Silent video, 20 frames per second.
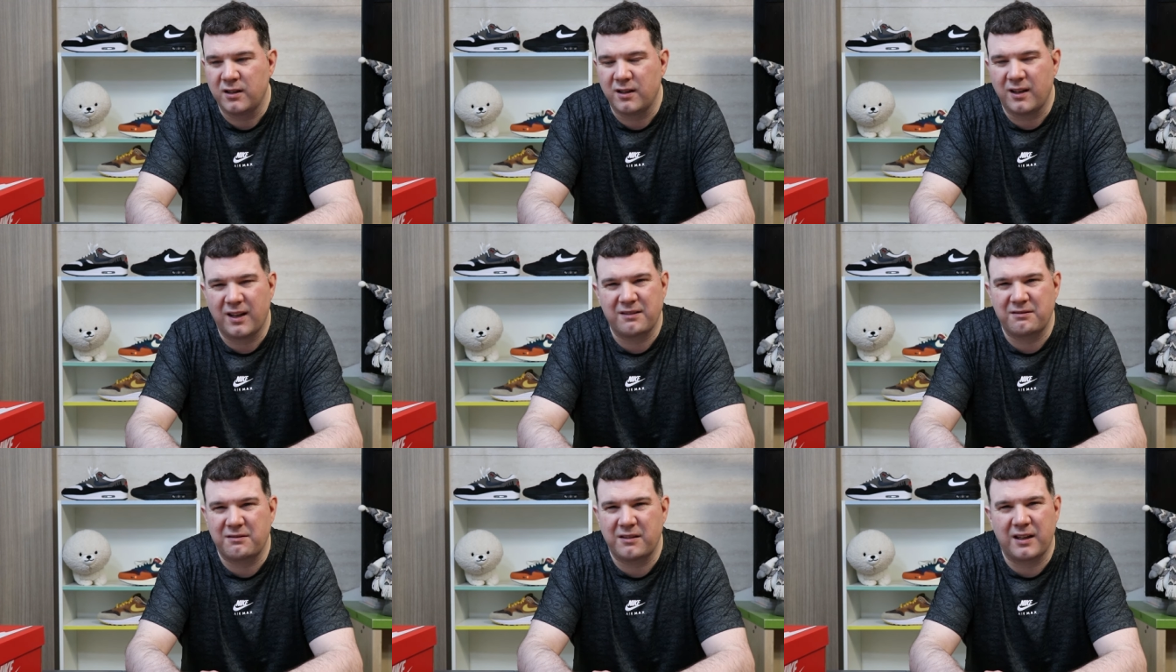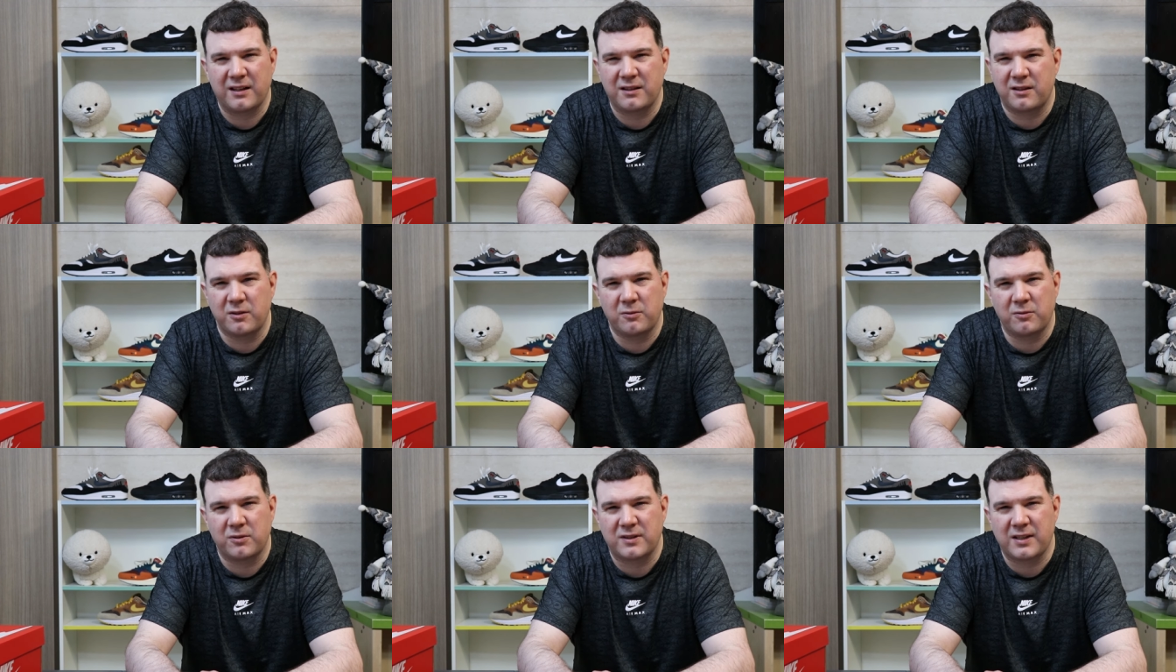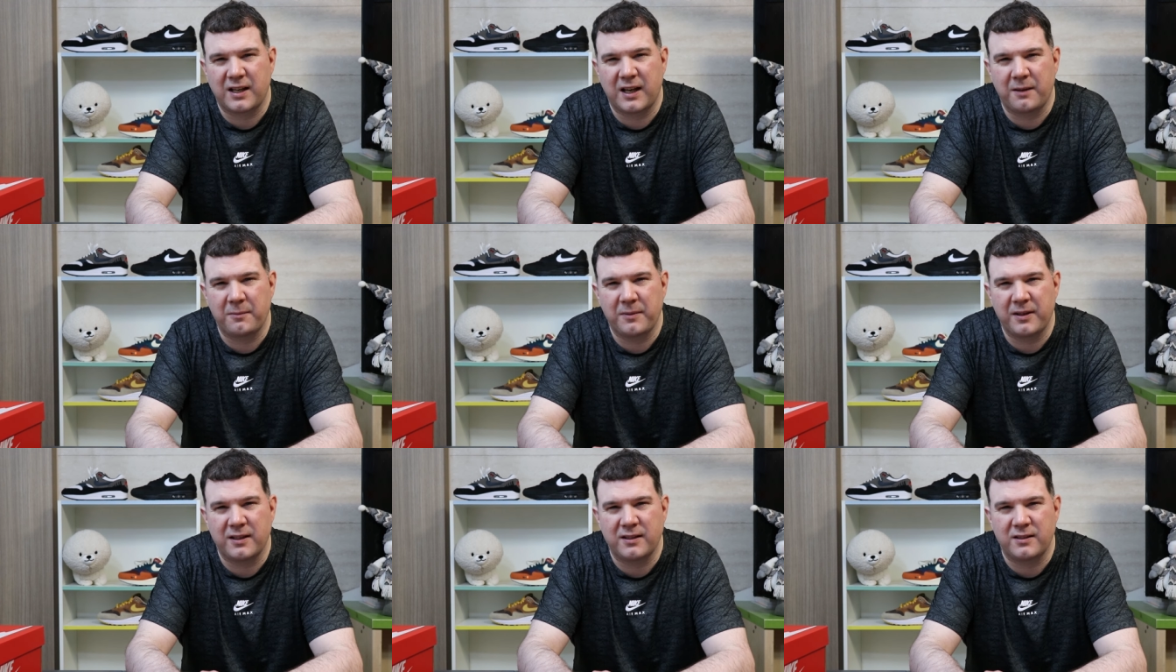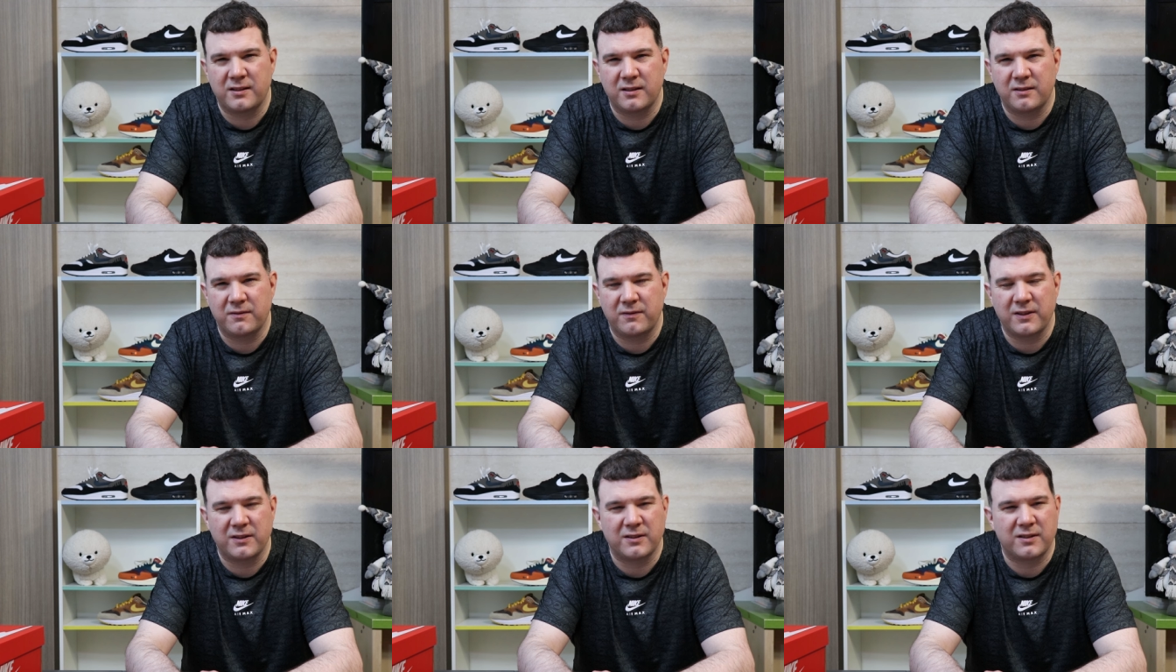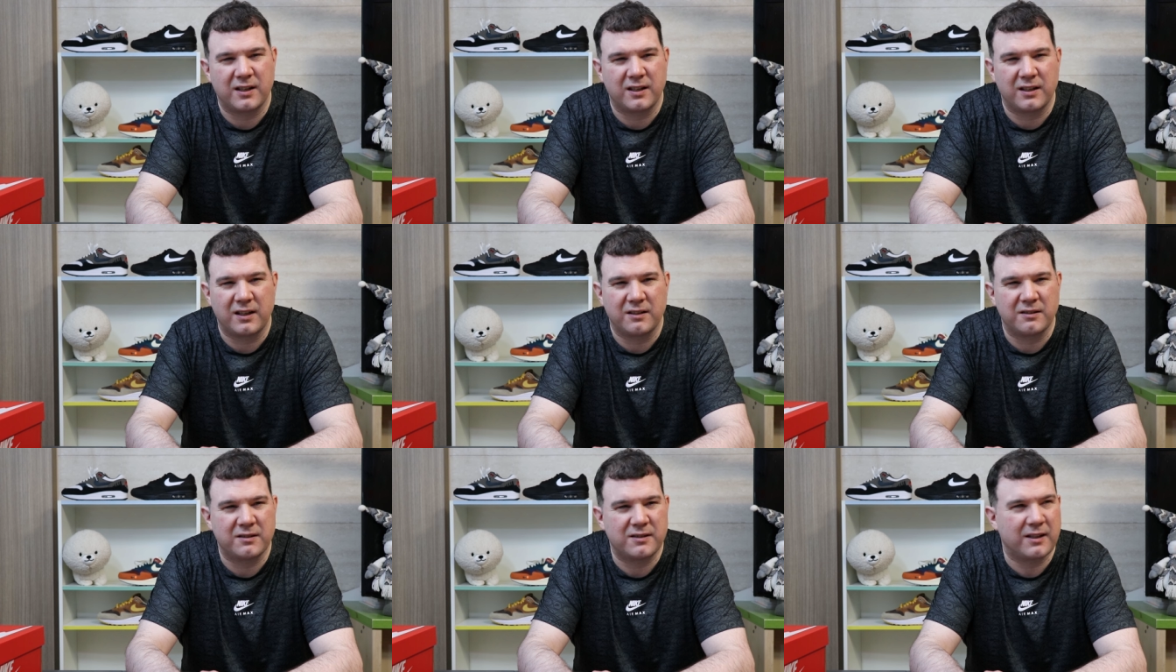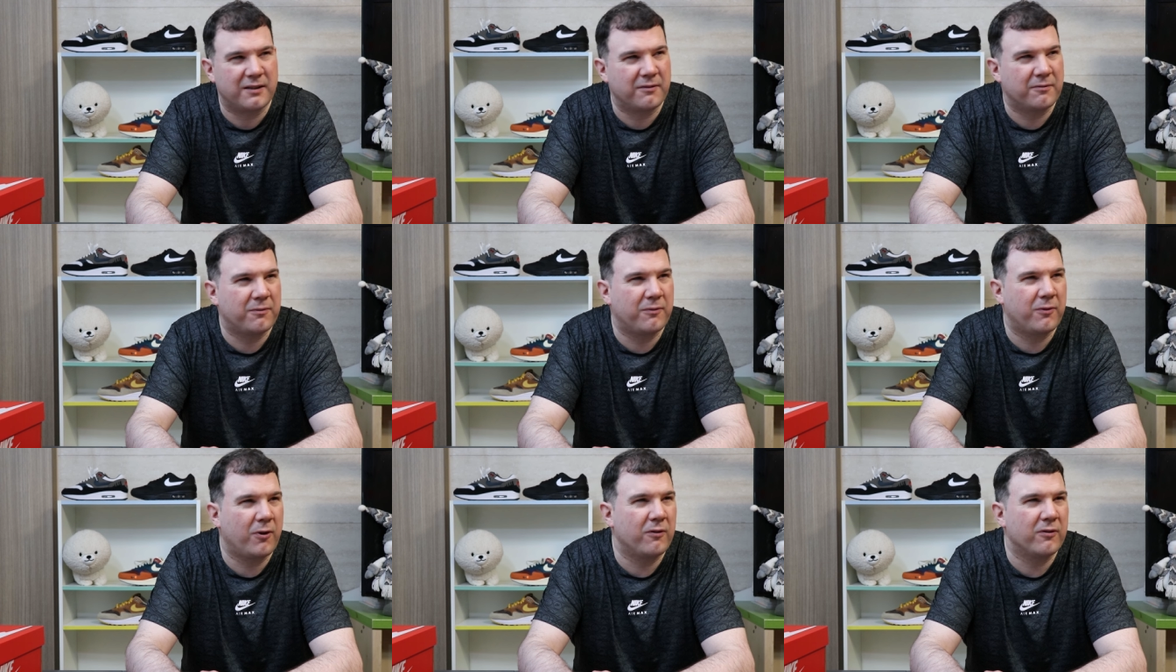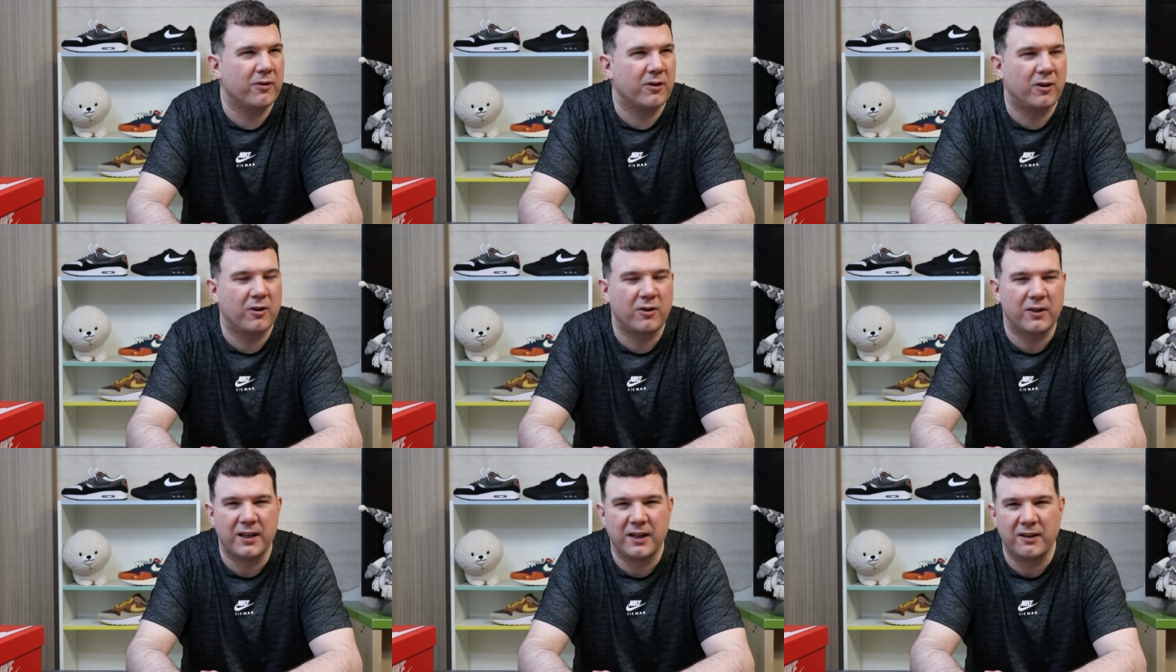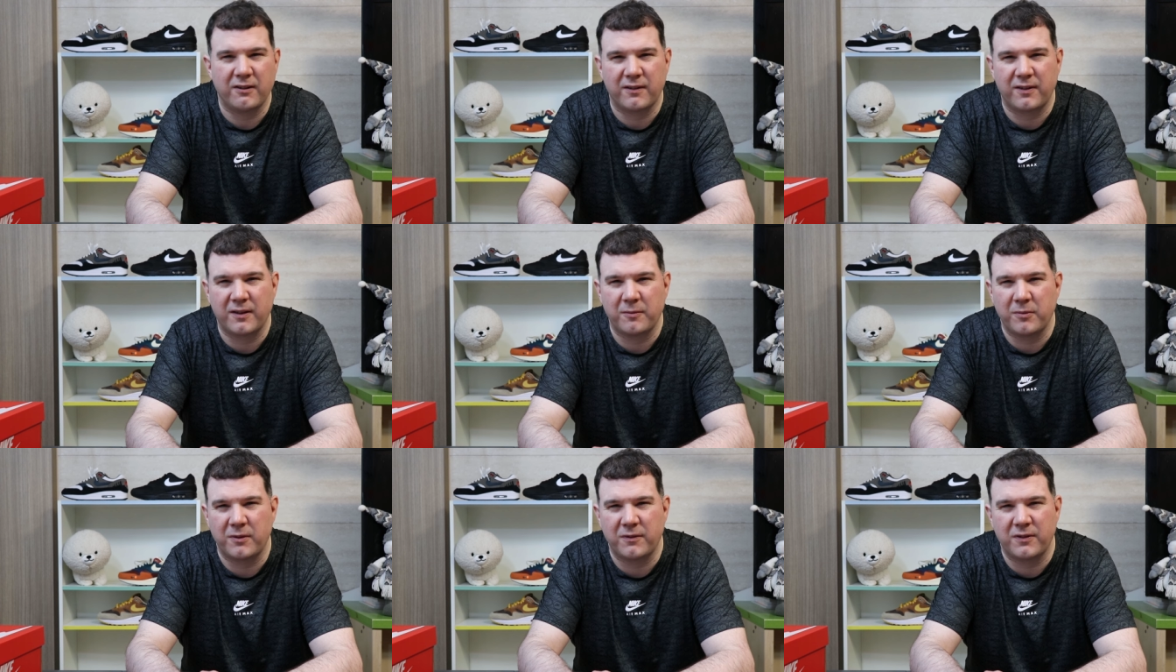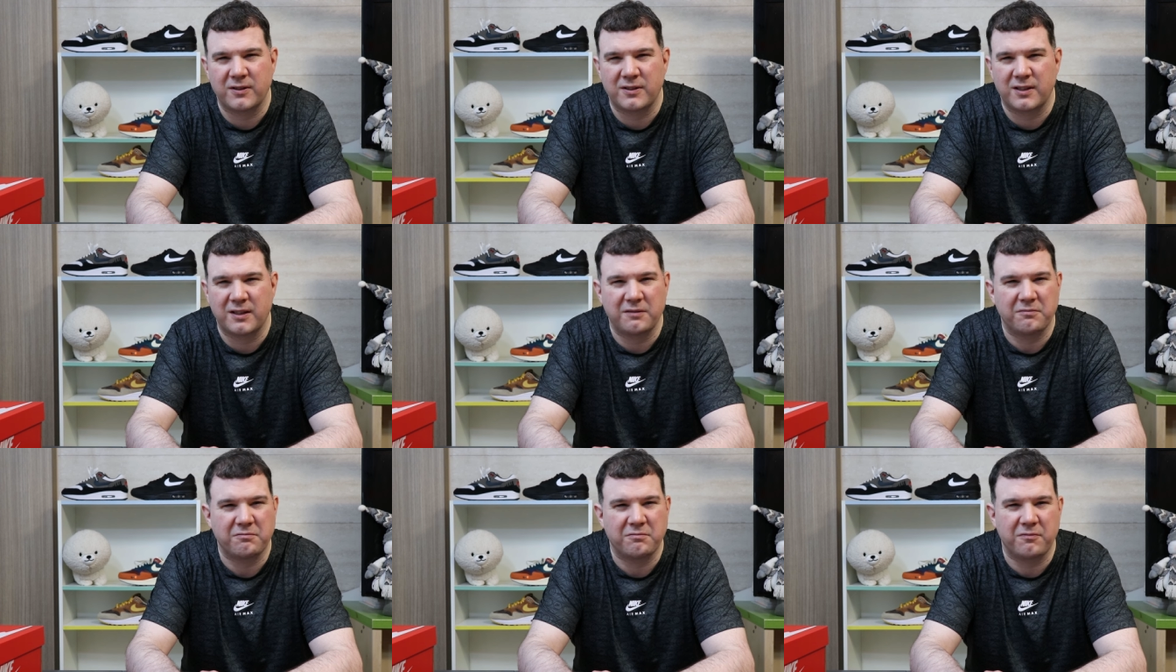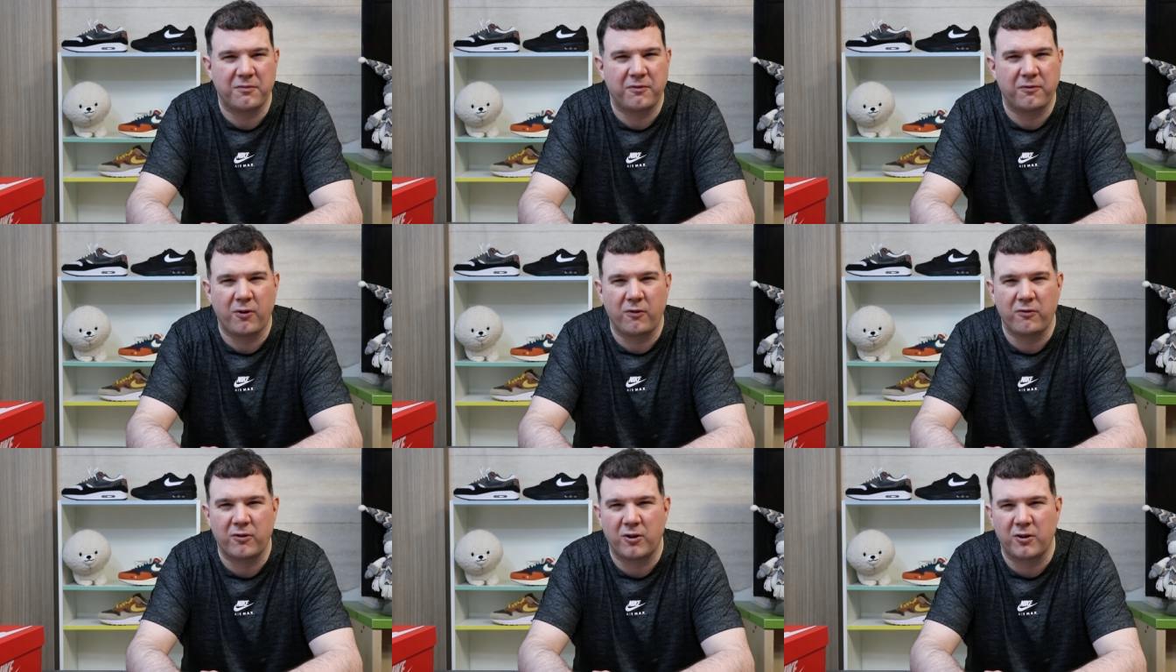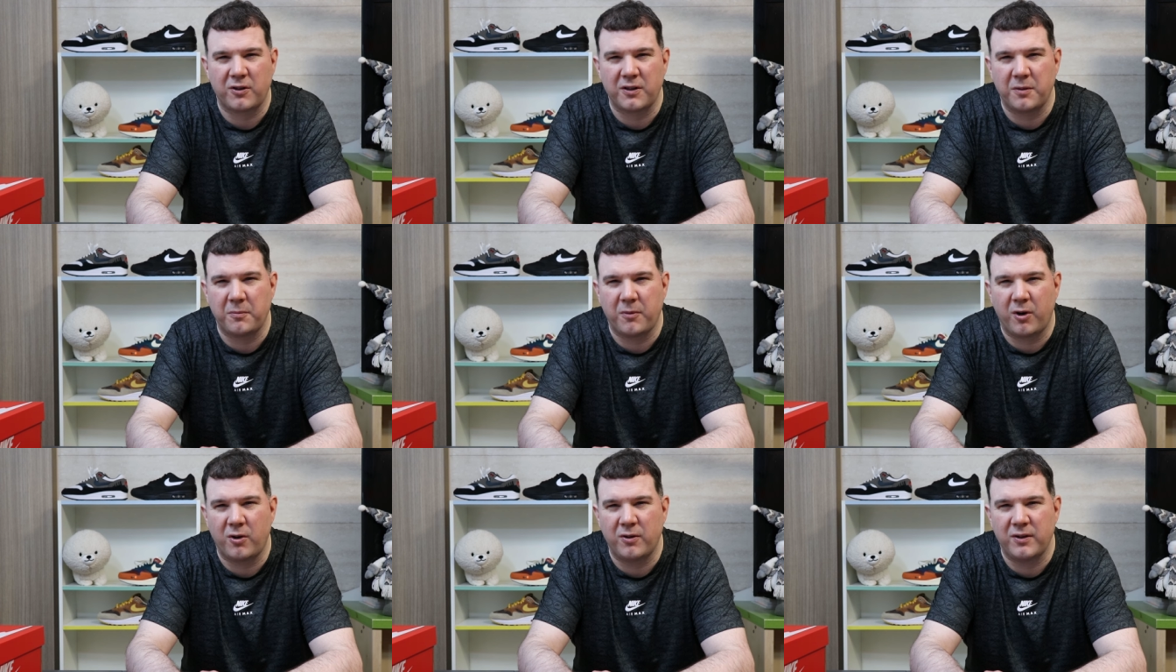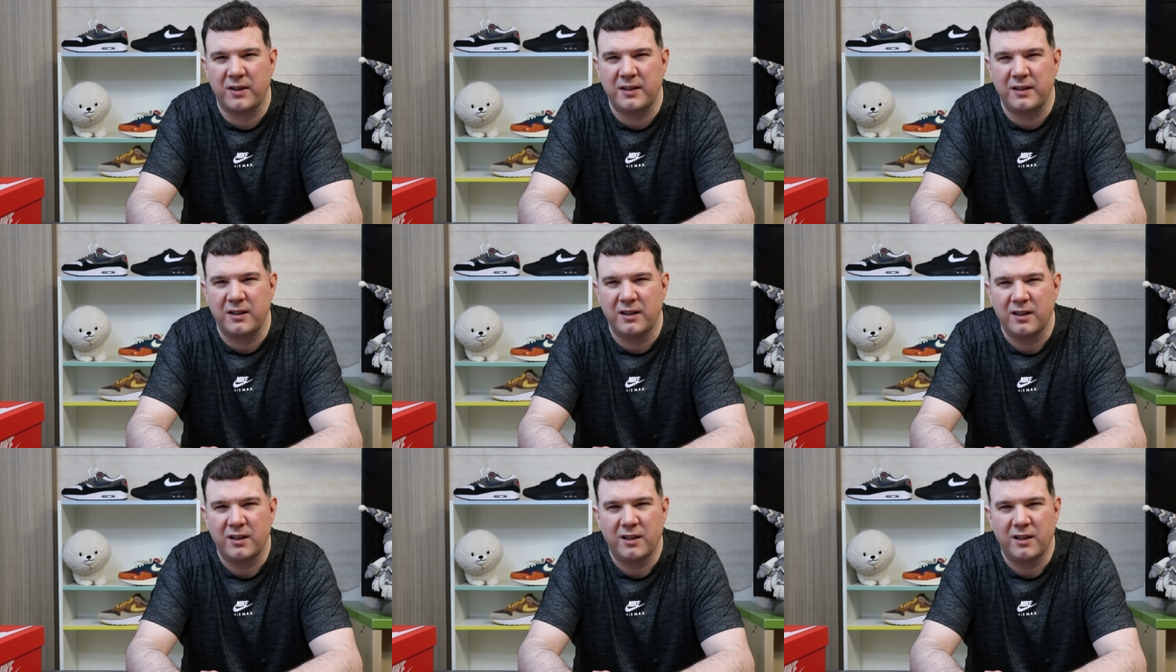I don't know what time it is. It feels like, it's like 4 o'clock here I think, but it feels like 4 o'clock in the morning.